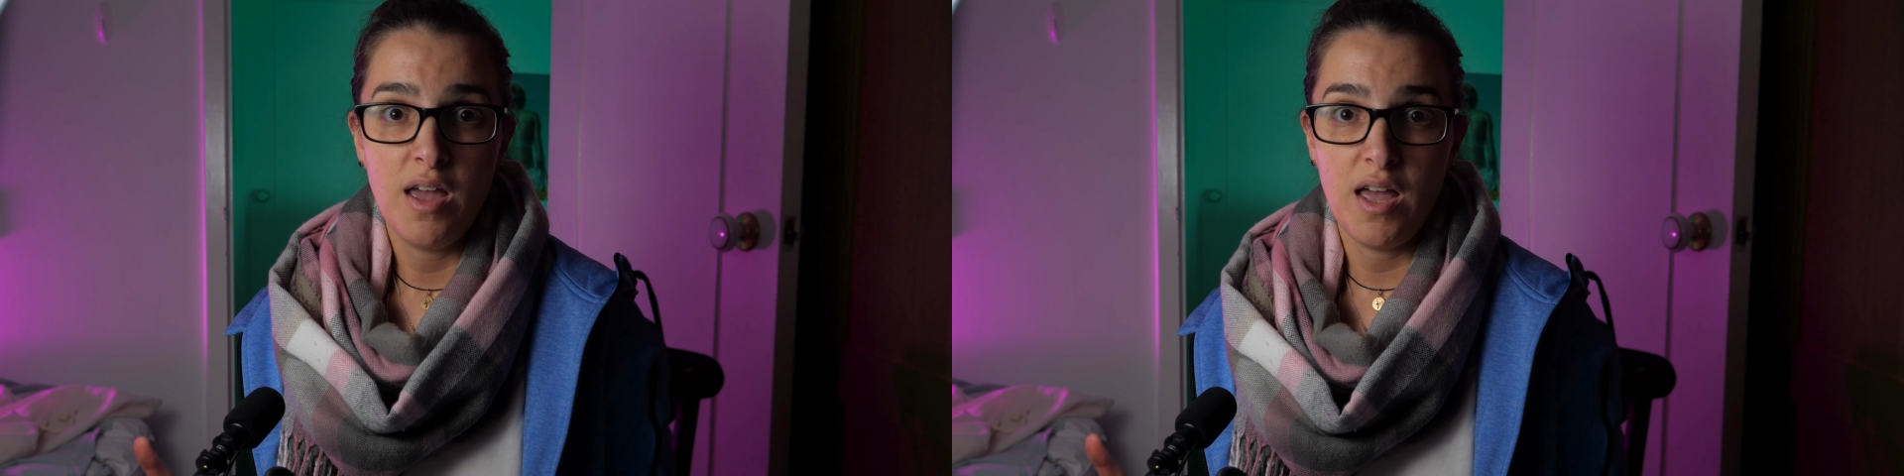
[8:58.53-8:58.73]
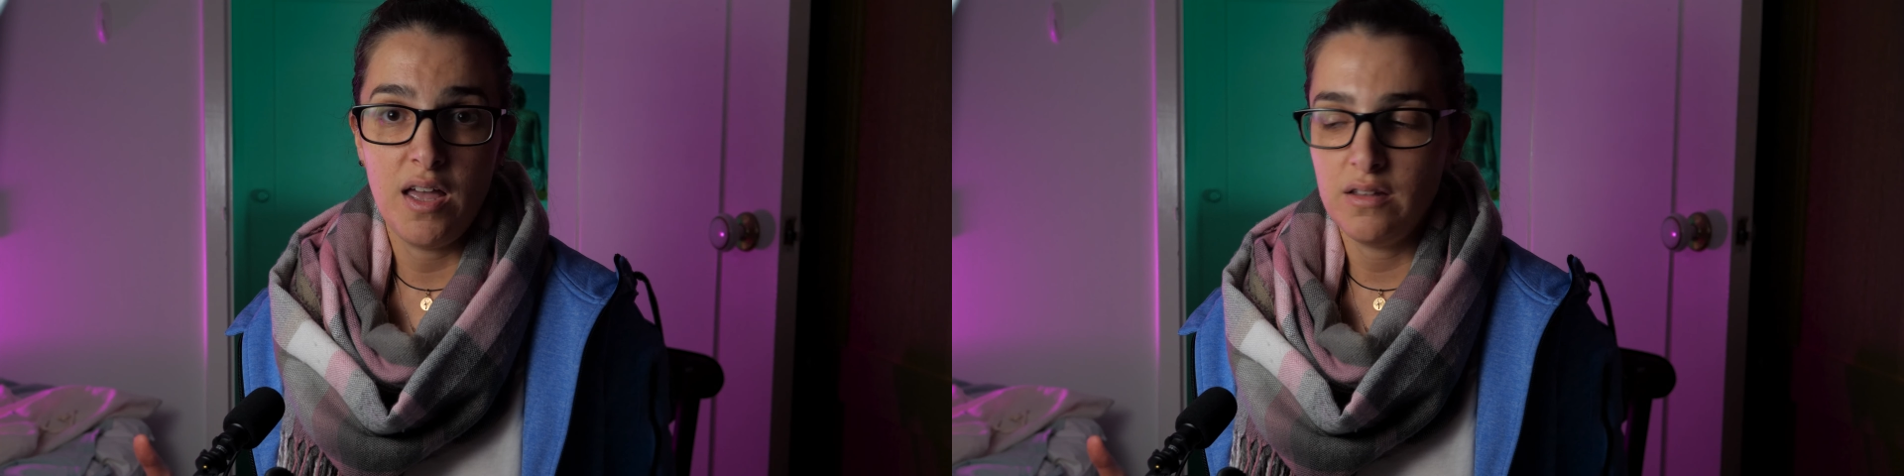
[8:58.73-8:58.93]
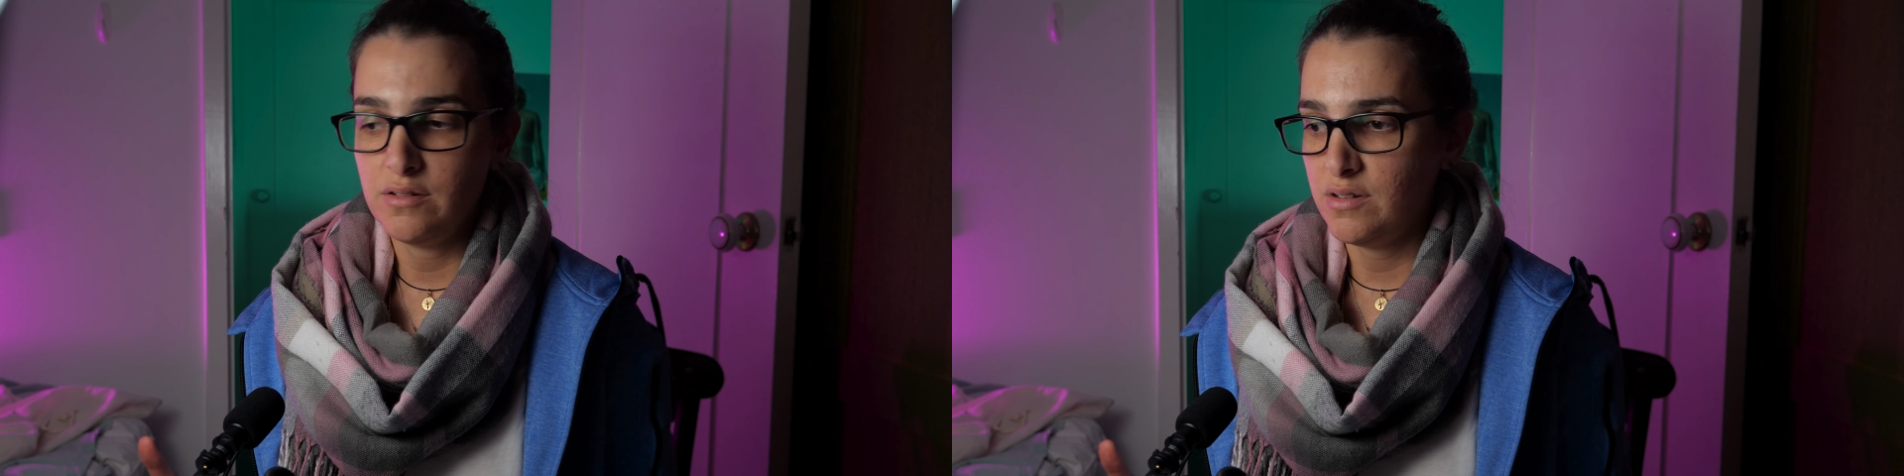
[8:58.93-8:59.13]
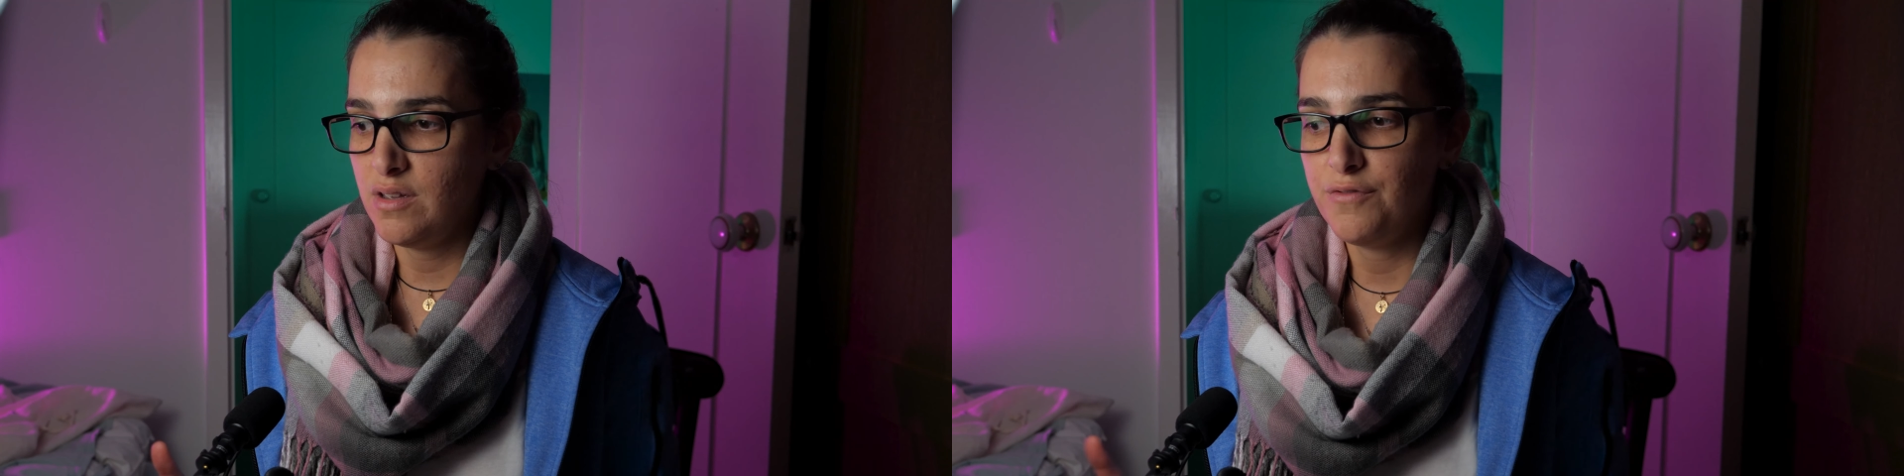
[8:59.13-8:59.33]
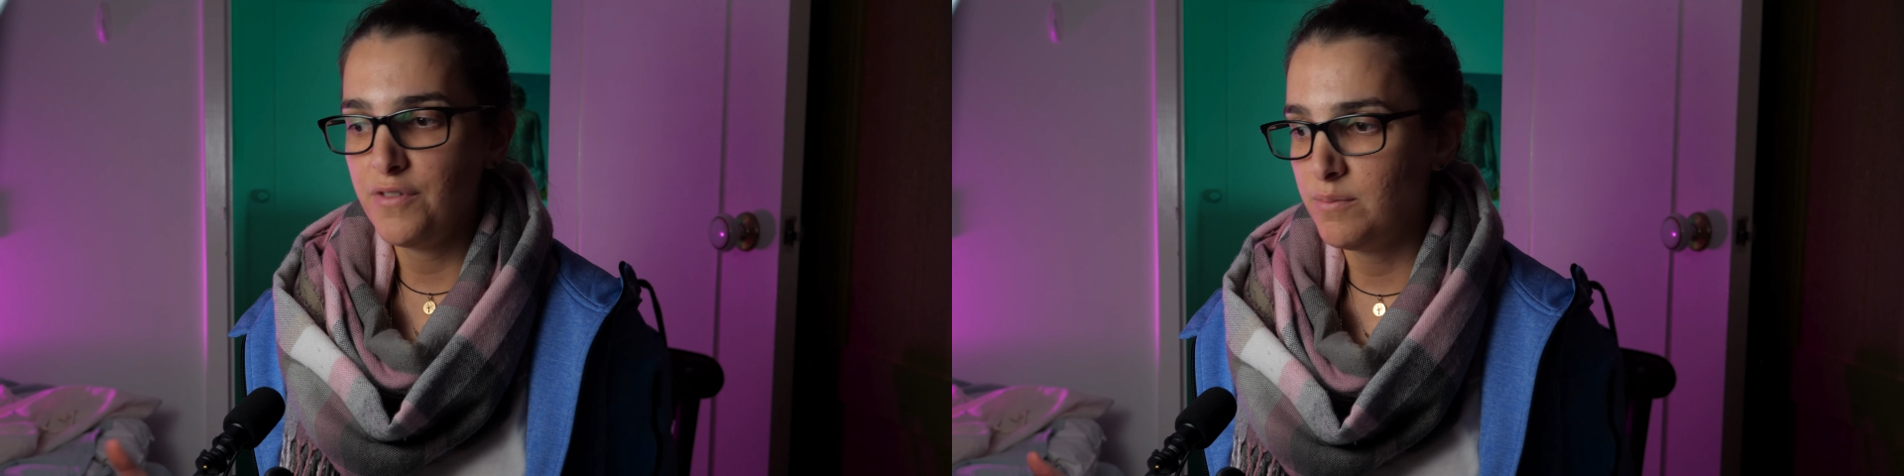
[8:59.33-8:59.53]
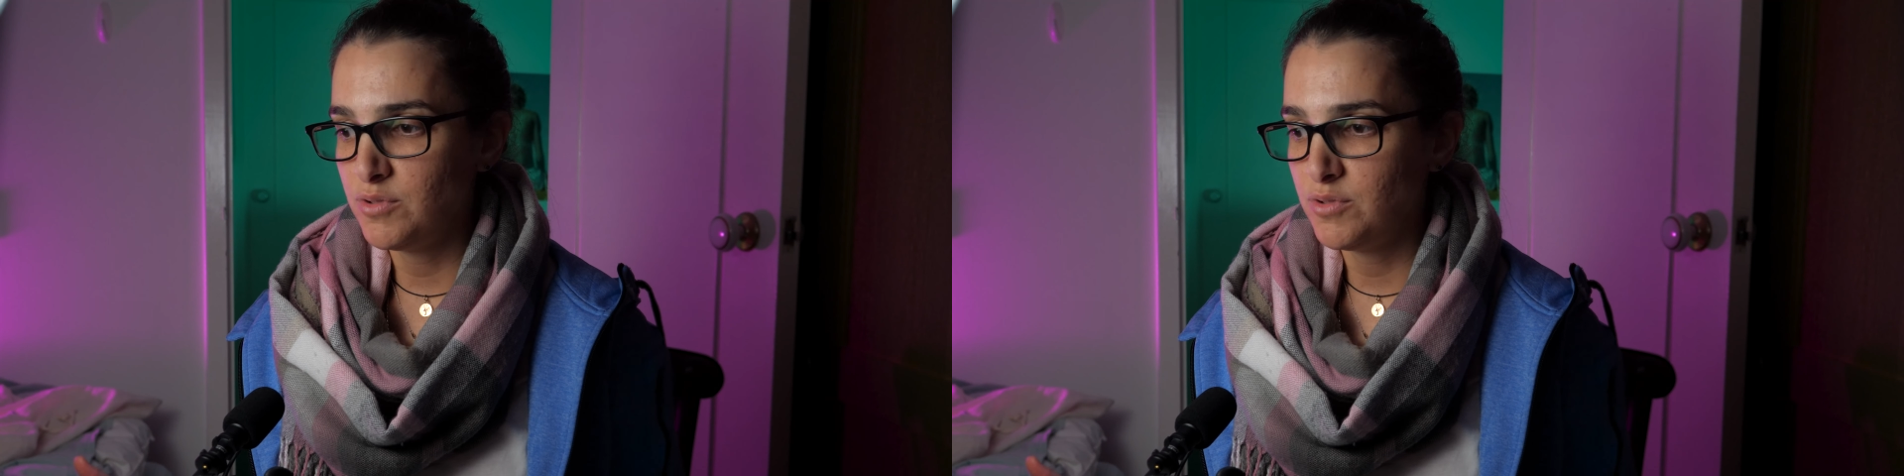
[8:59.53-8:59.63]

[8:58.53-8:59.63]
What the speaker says: And if I'm